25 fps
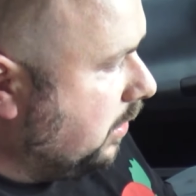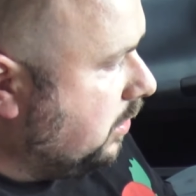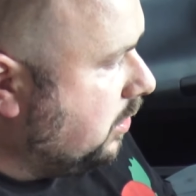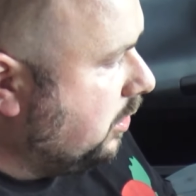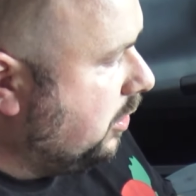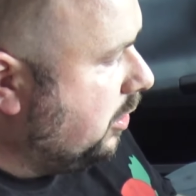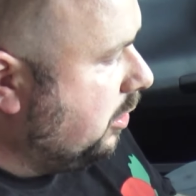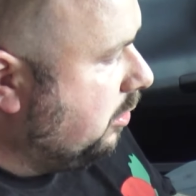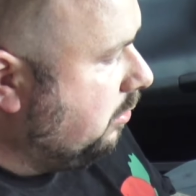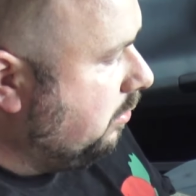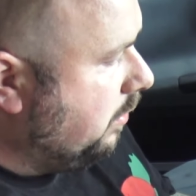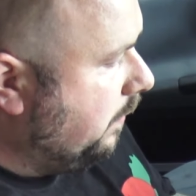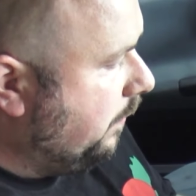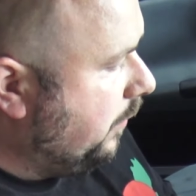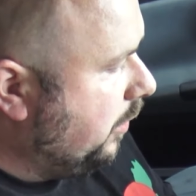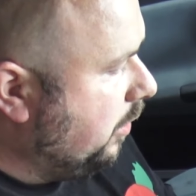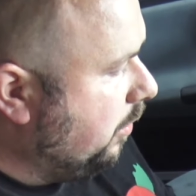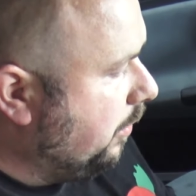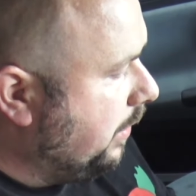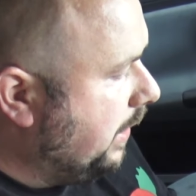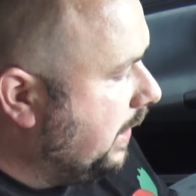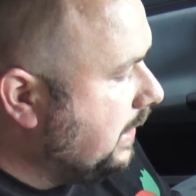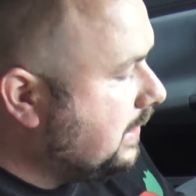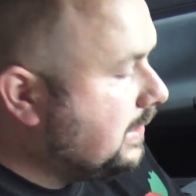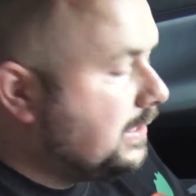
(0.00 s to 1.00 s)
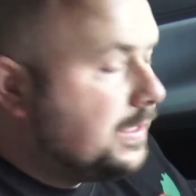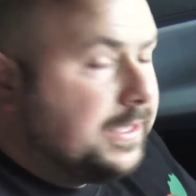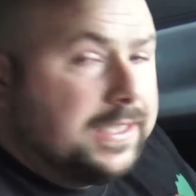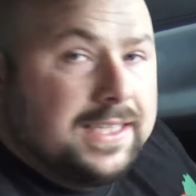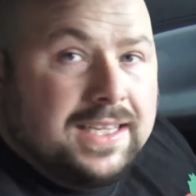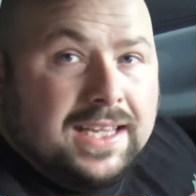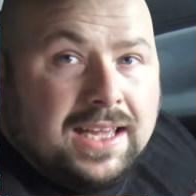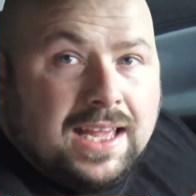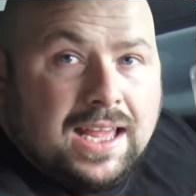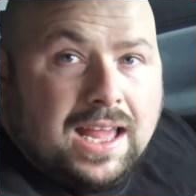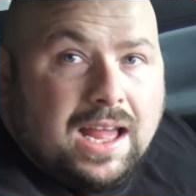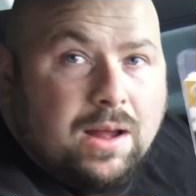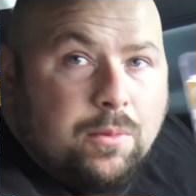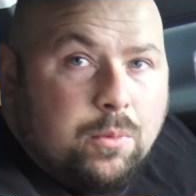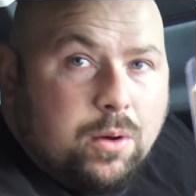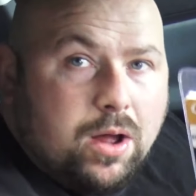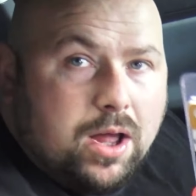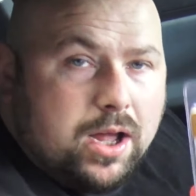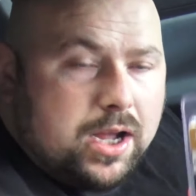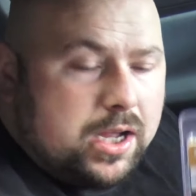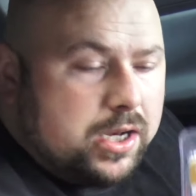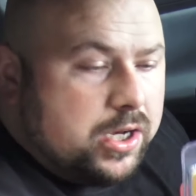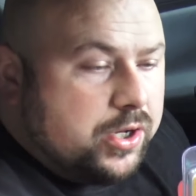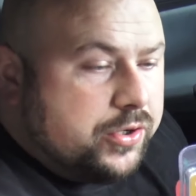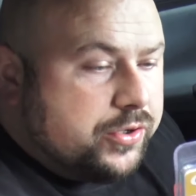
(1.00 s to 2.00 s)
to do a review on it. And what
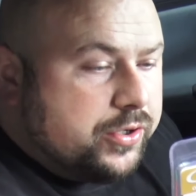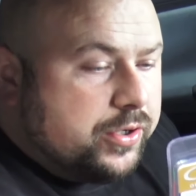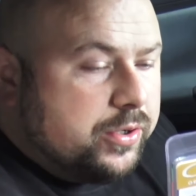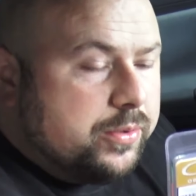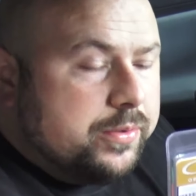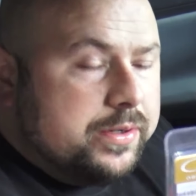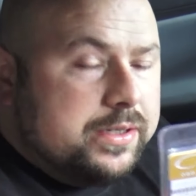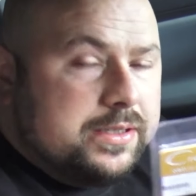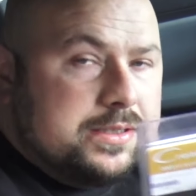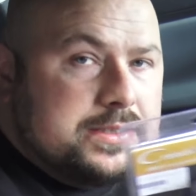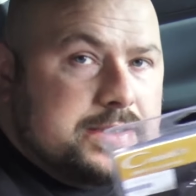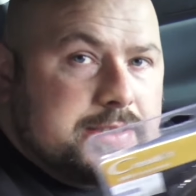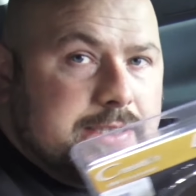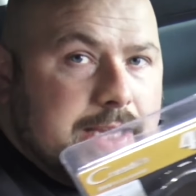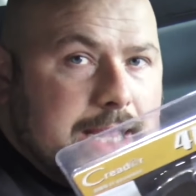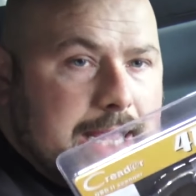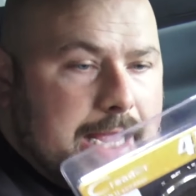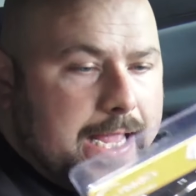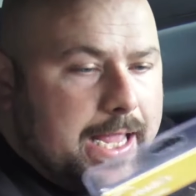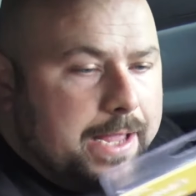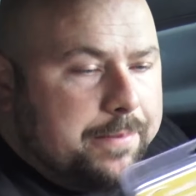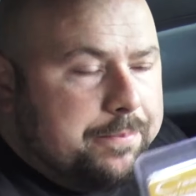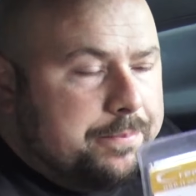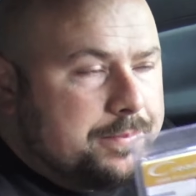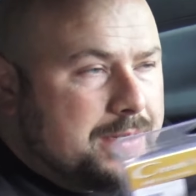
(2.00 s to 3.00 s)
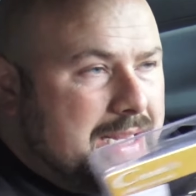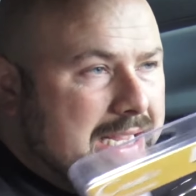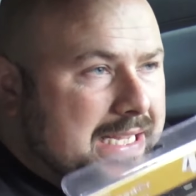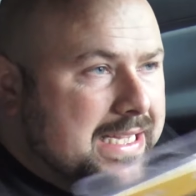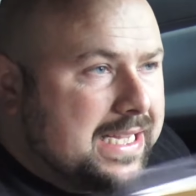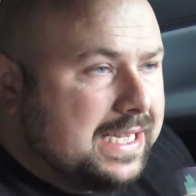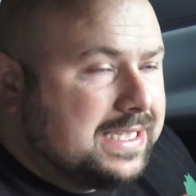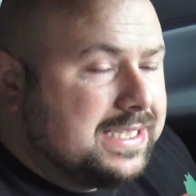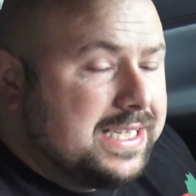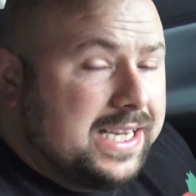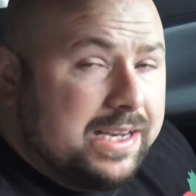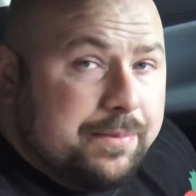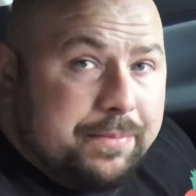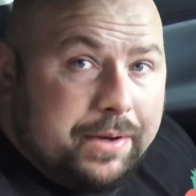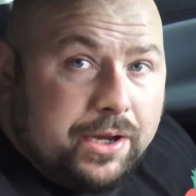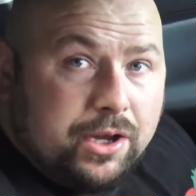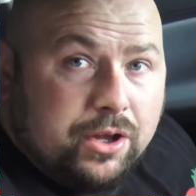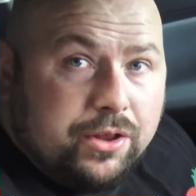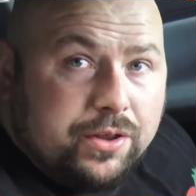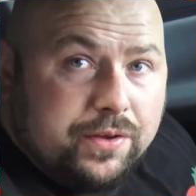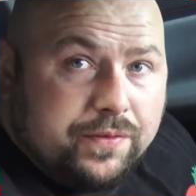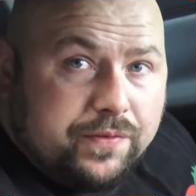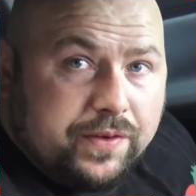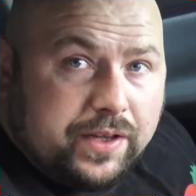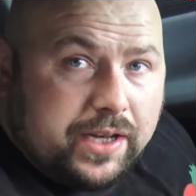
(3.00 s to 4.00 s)
I'm going to do is, like I said in my
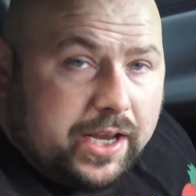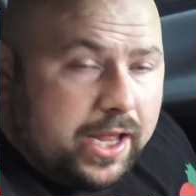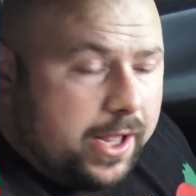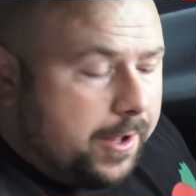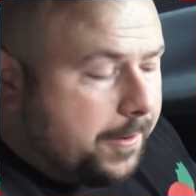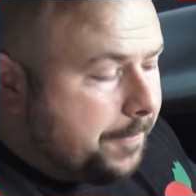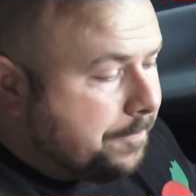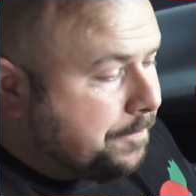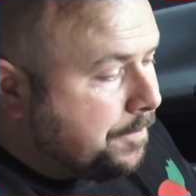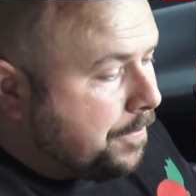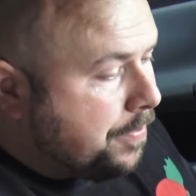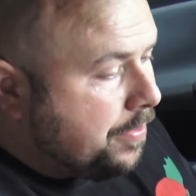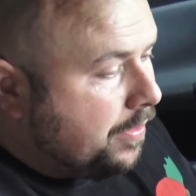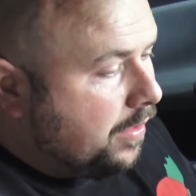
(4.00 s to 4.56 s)
other video,